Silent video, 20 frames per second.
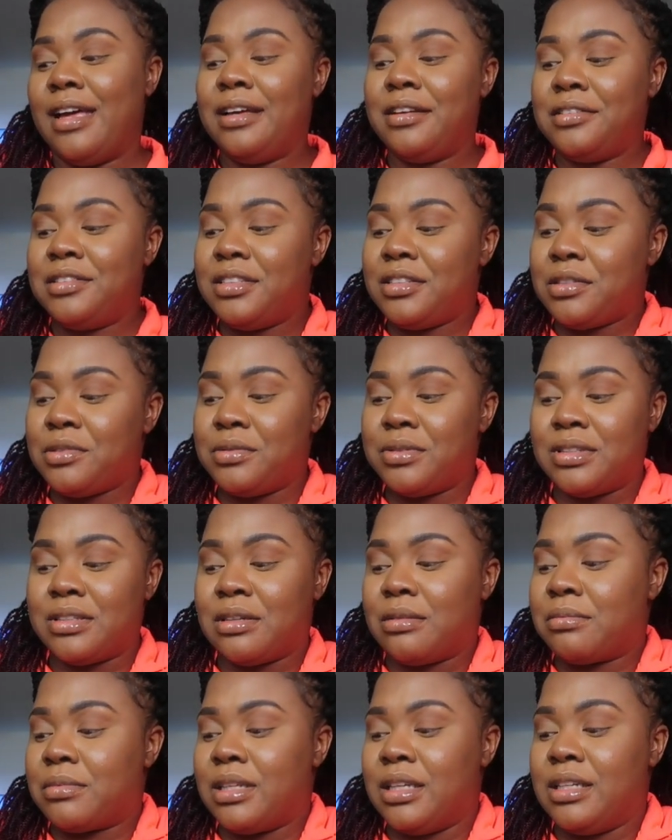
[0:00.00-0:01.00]
It just was
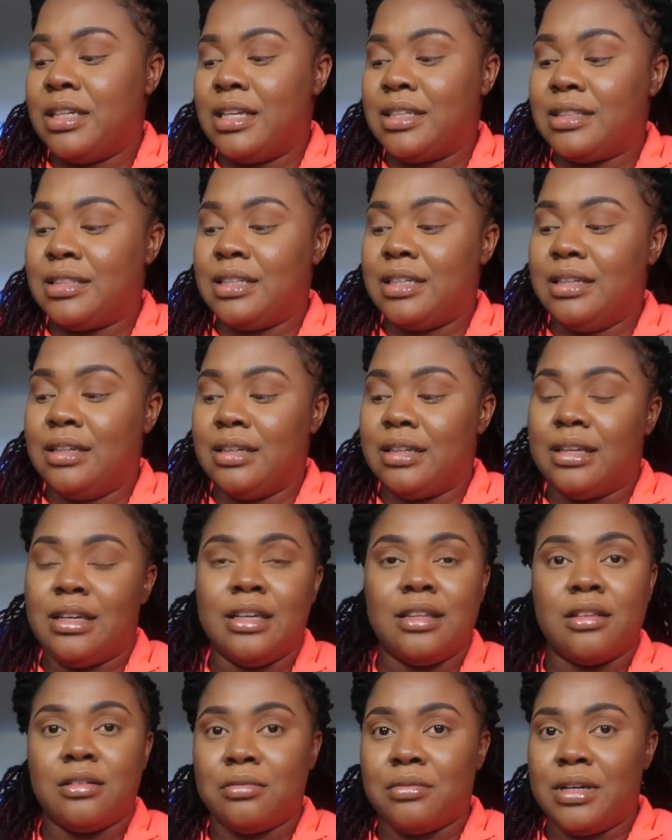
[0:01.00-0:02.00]
something that said
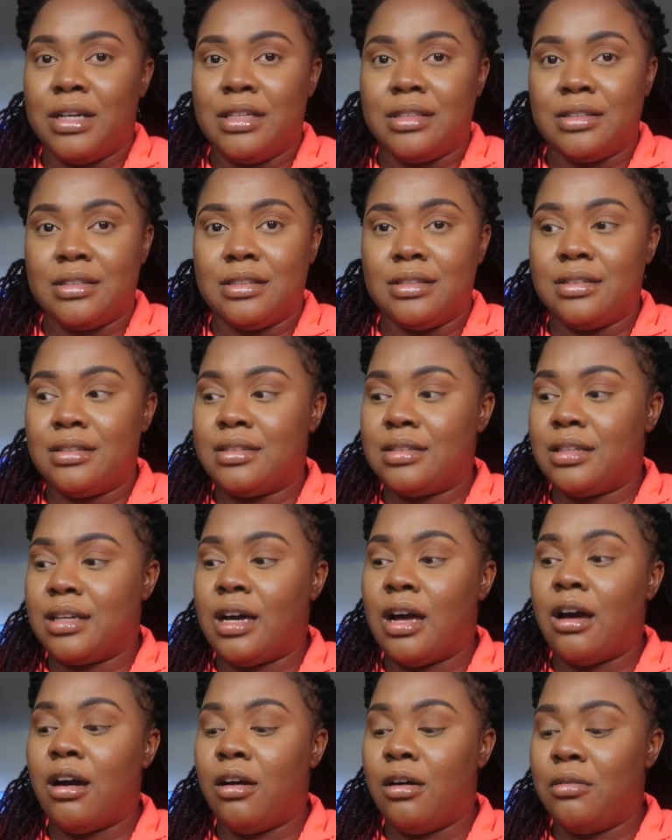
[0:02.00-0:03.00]
get the raisins.
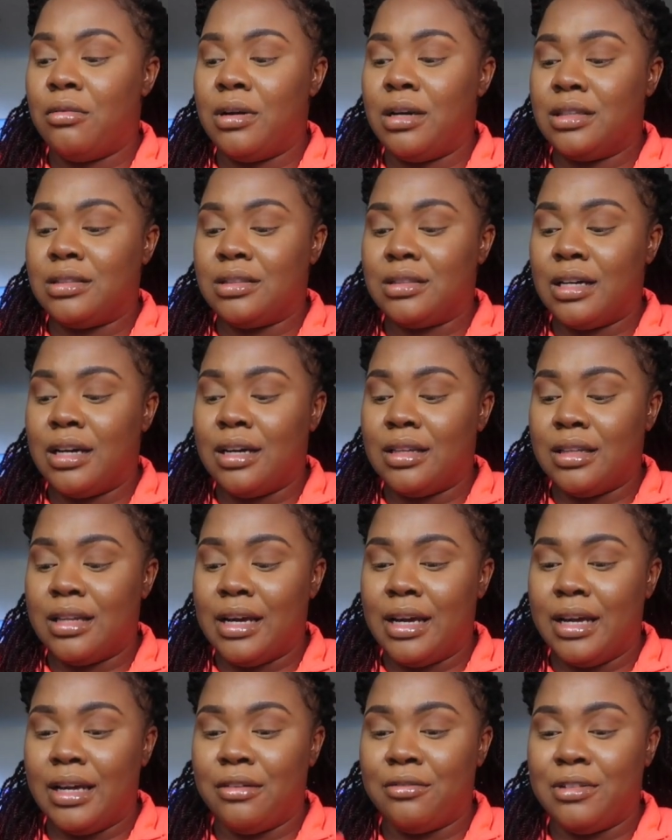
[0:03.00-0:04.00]
I always thought
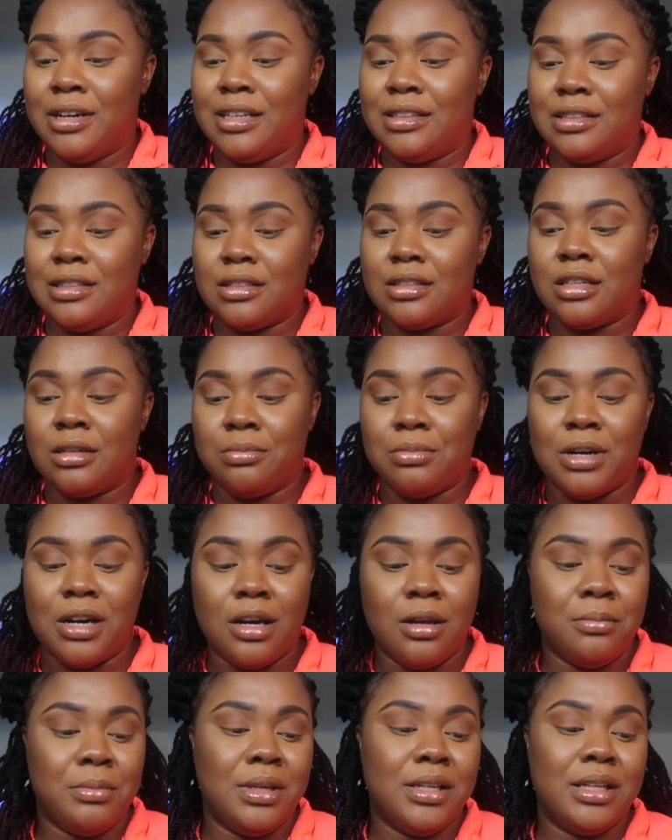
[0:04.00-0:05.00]
like raisins could
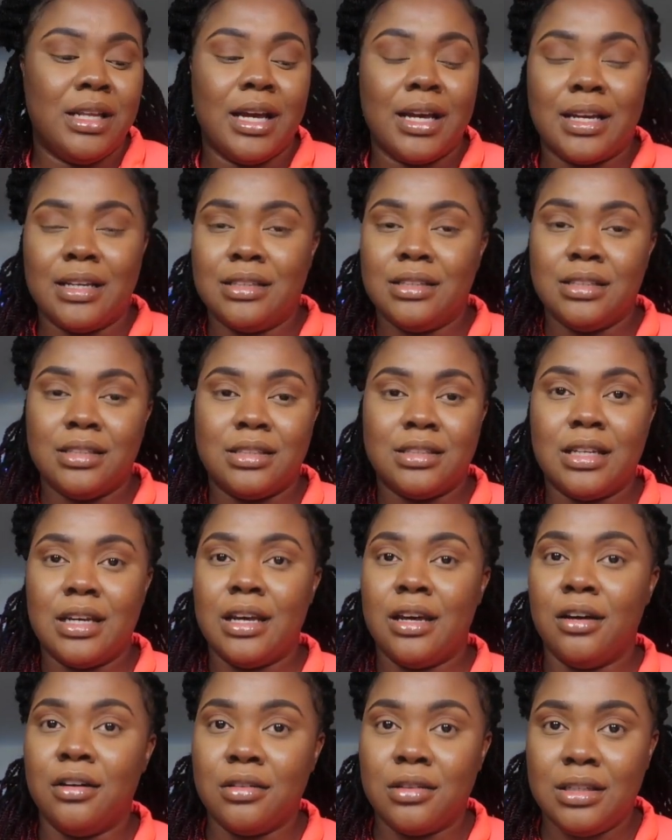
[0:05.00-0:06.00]
probably be like a, just a
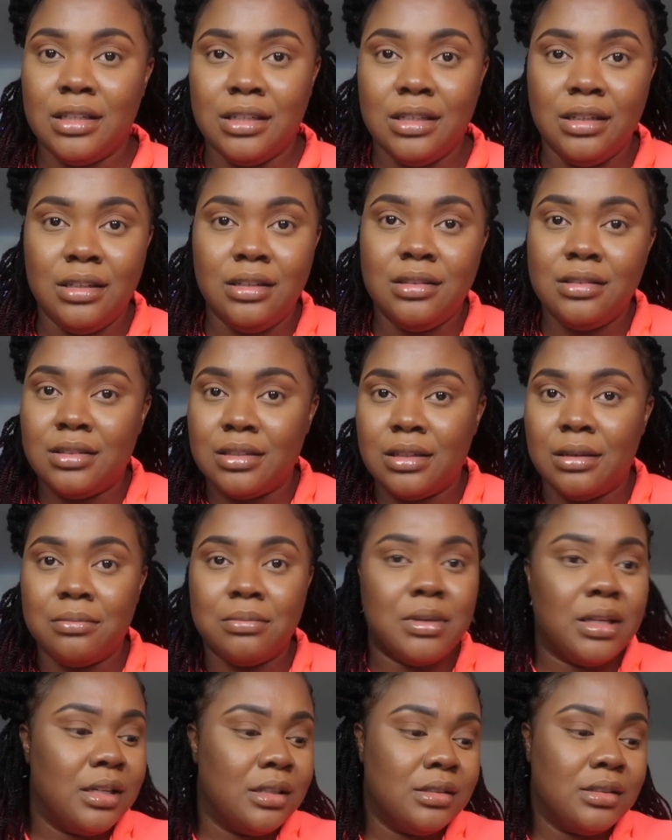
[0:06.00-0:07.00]
healthy
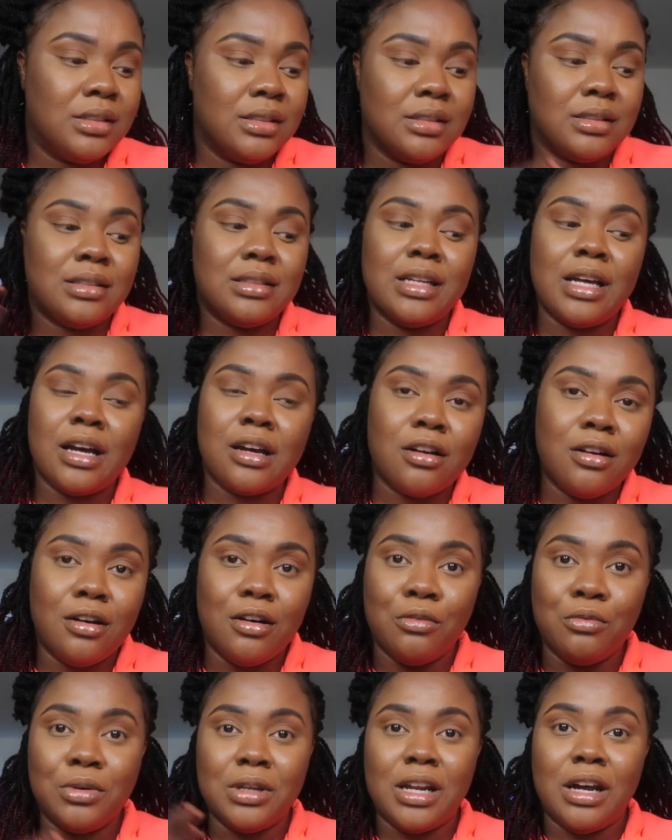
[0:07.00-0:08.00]
something to snack
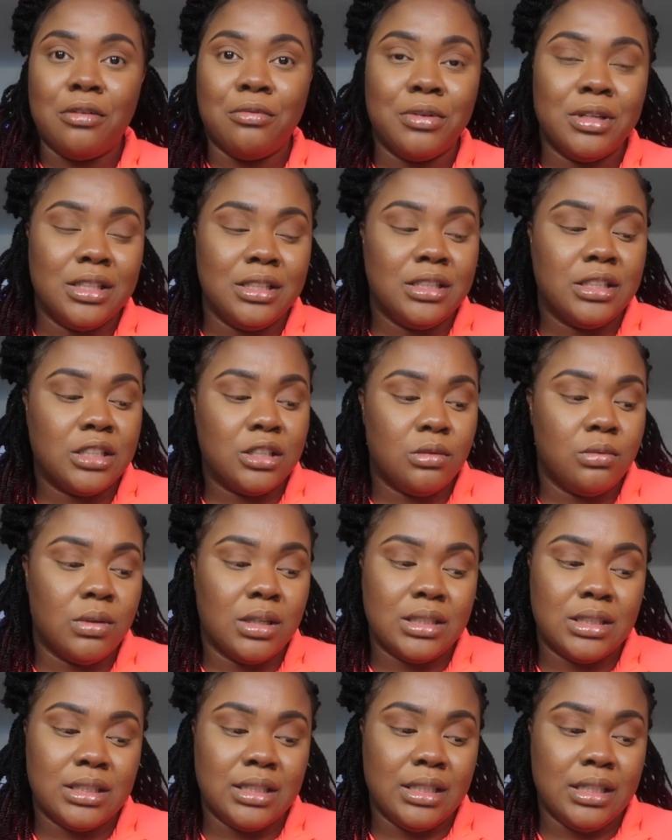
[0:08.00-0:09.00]
on when I really just
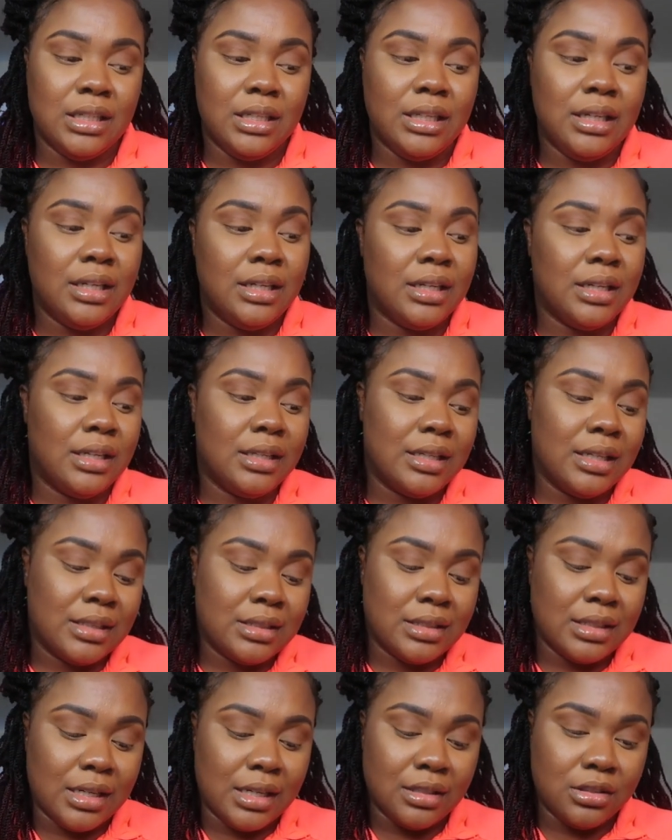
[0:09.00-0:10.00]
want to eat, and
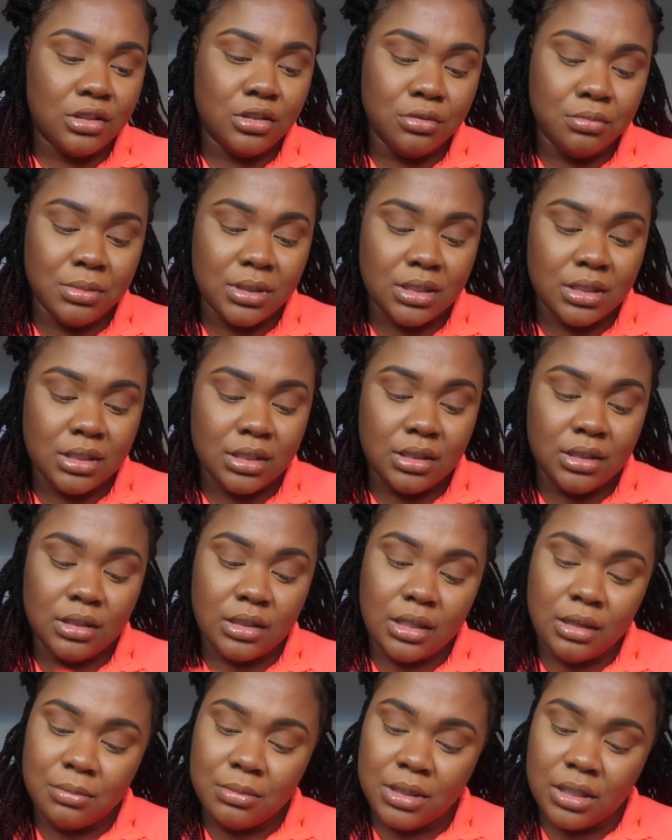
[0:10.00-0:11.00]
that's not too much.
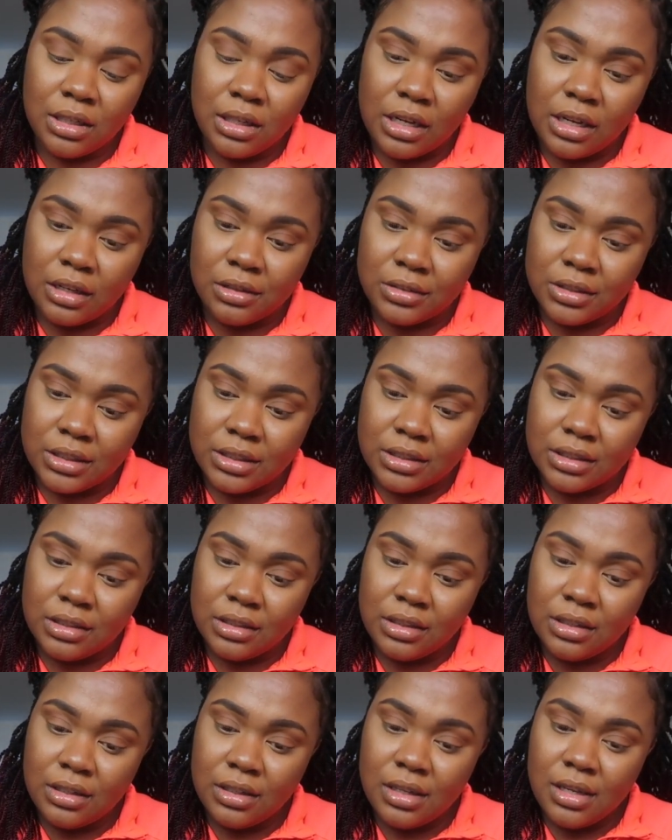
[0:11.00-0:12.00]
How many calories in?
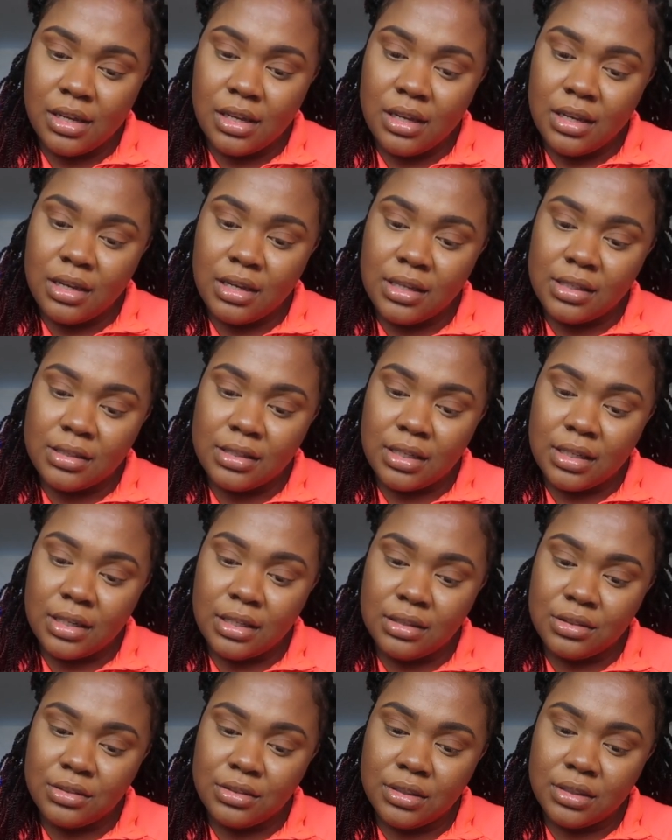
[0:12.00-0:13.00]
It's one
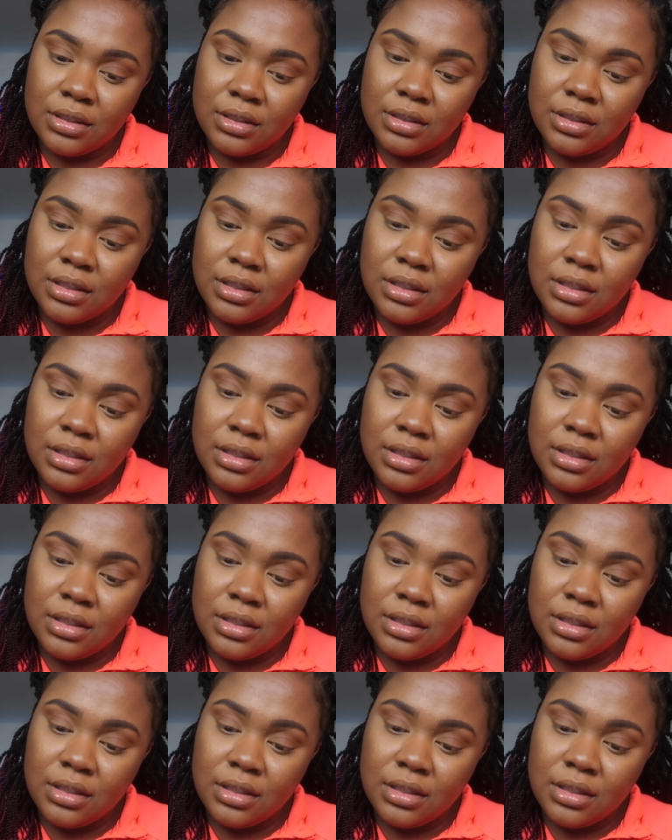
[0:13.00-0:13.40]
hundred